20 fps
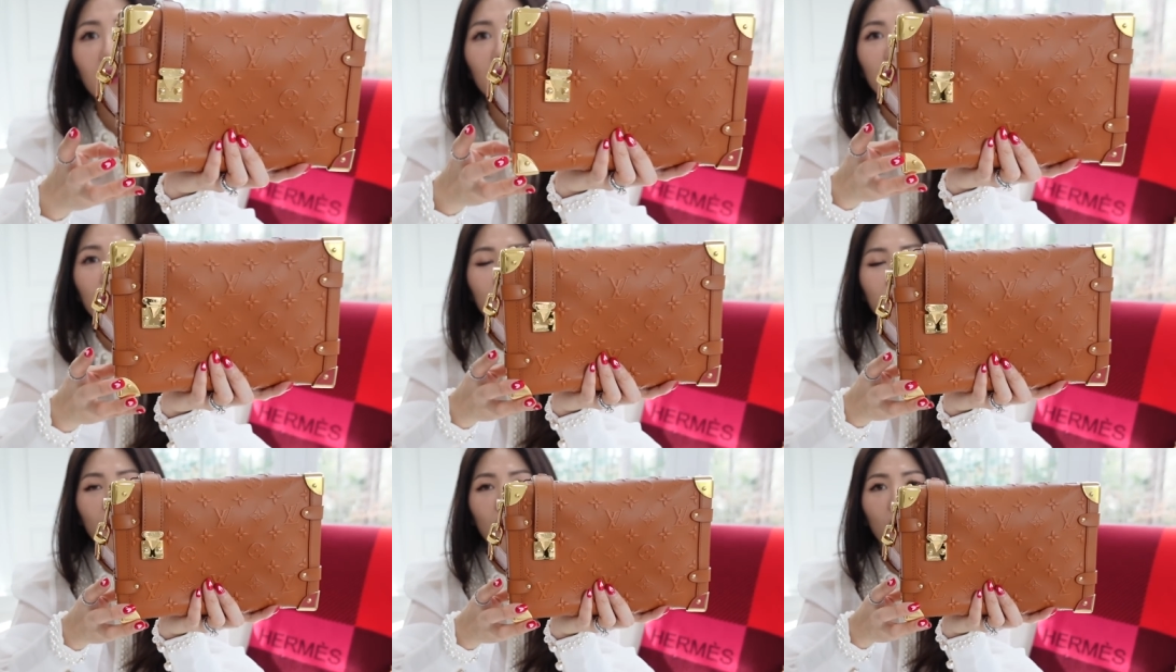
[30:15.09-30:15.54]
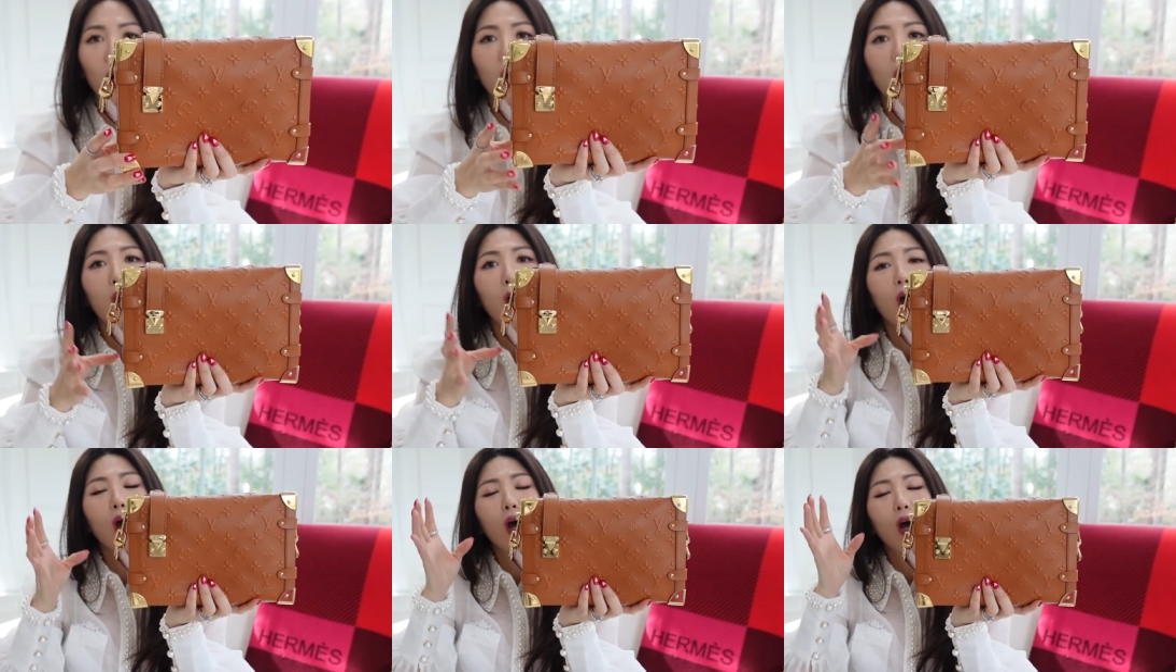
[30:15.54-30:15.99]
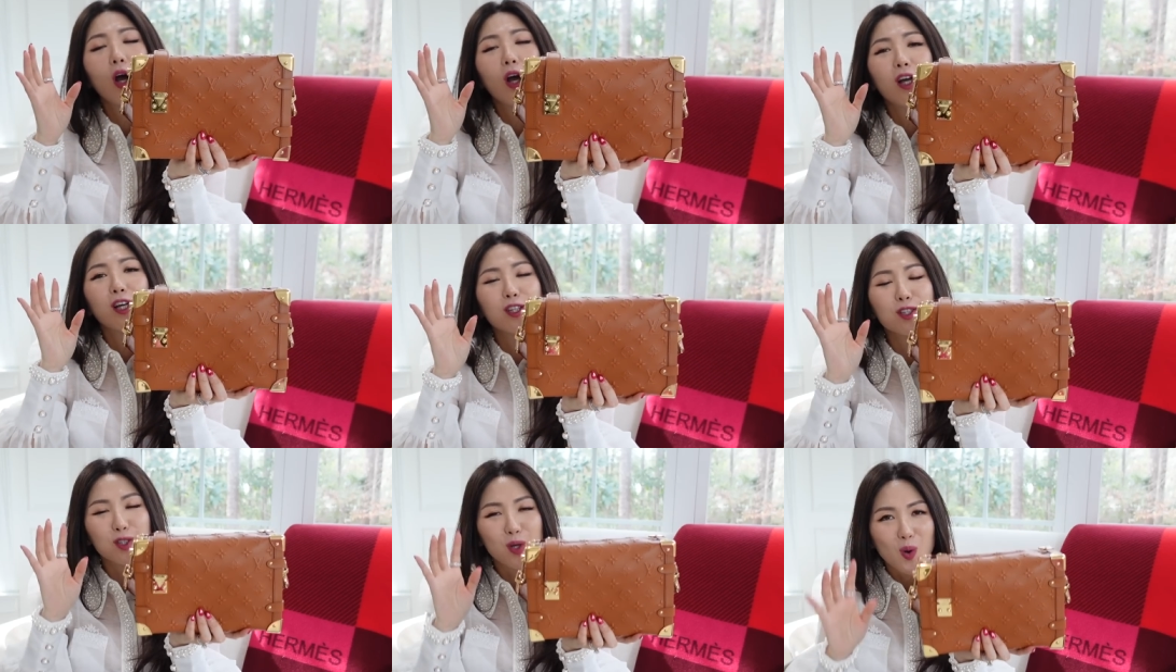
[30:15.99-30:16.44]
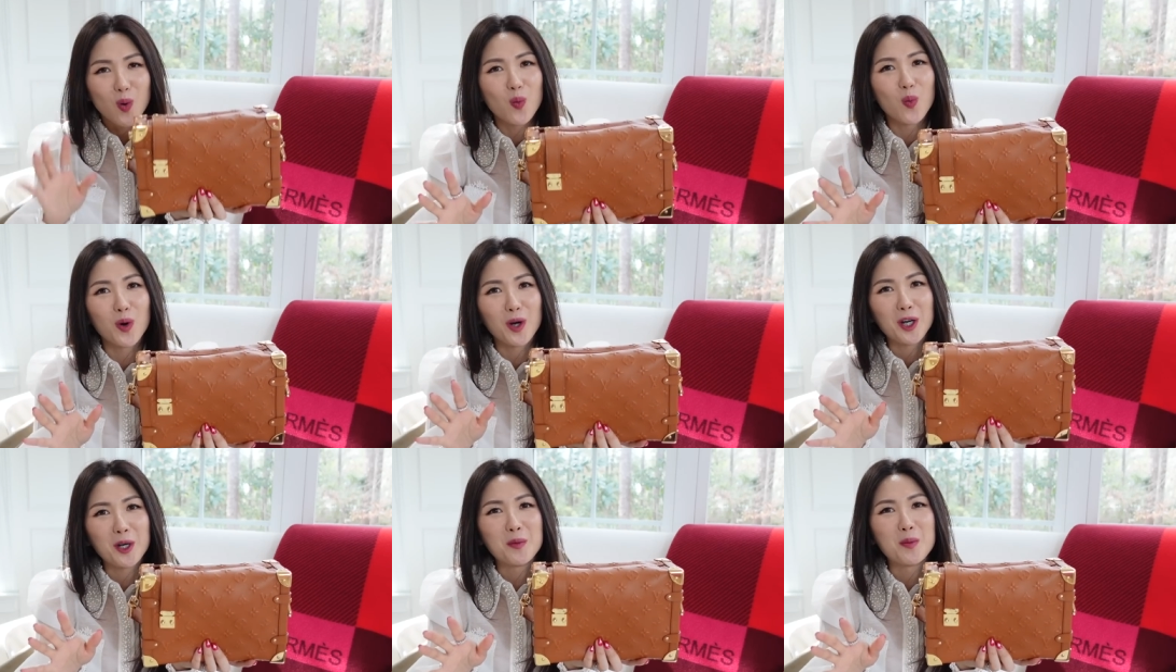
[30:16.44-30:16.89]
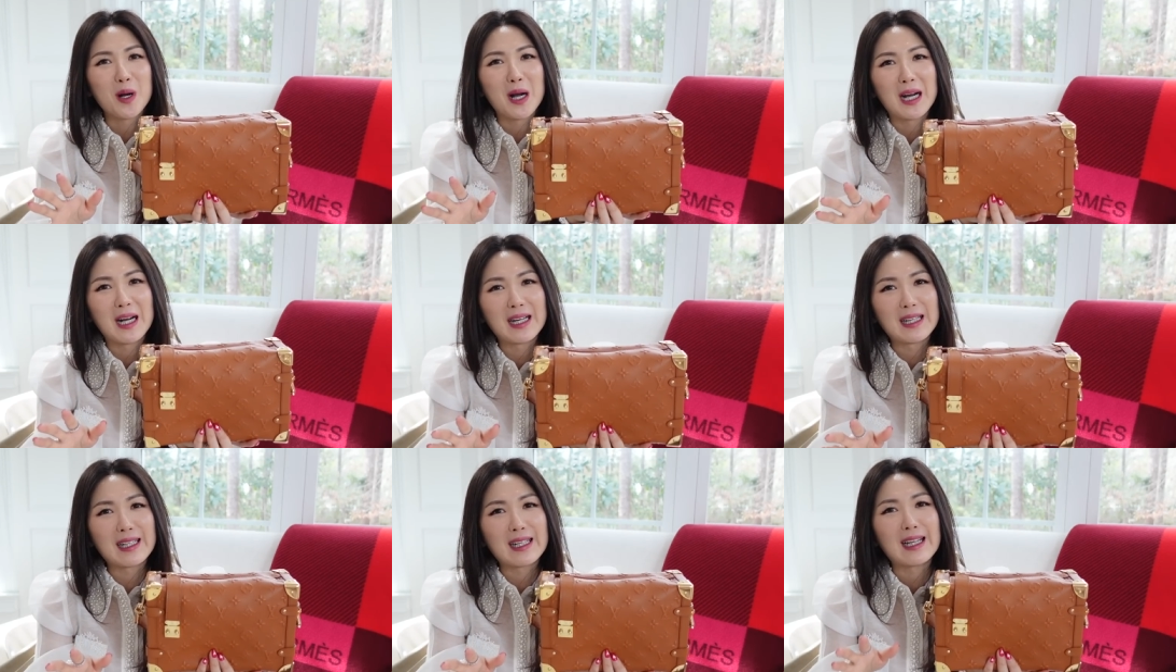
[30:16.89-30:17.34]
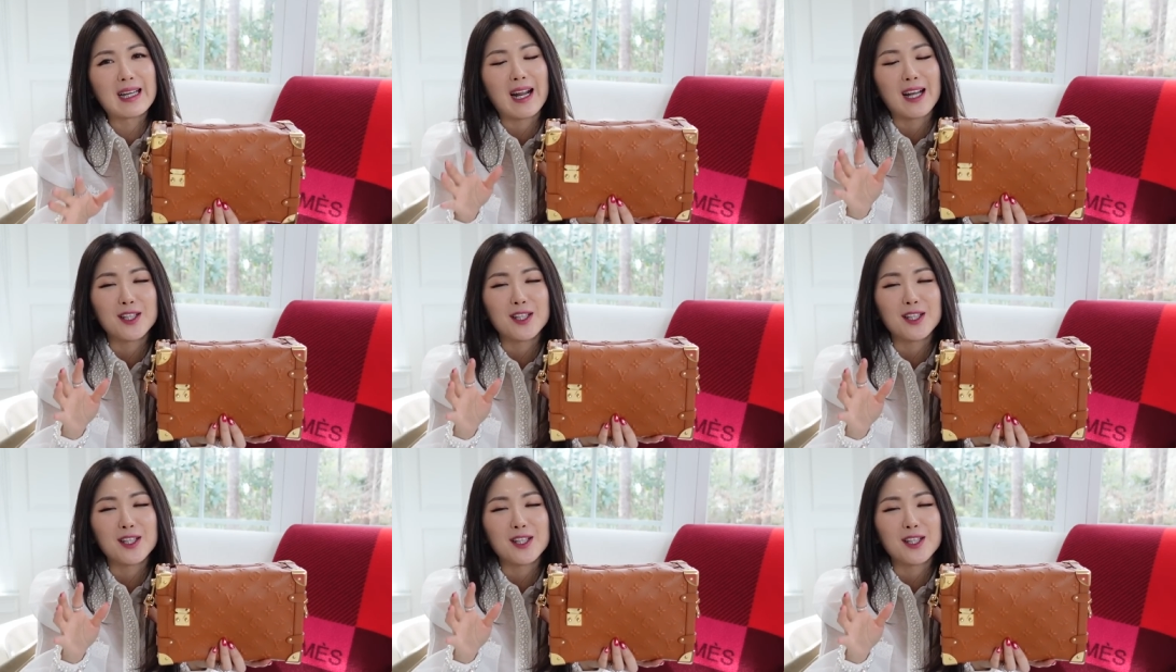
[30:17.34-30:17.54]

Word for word: So don't worry about it.